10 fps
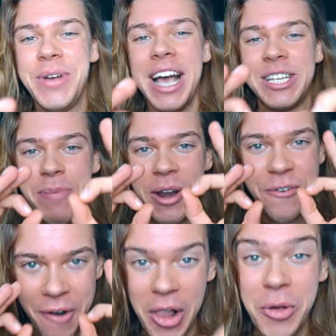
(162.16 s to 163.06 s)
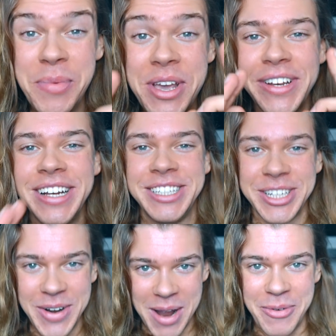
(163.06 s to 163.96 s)
guys better follow me on
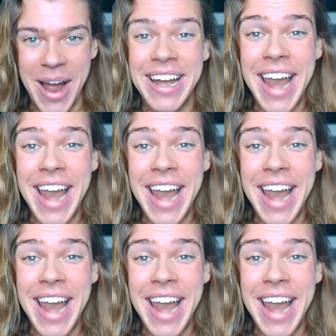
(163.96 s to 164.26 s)
Instagram right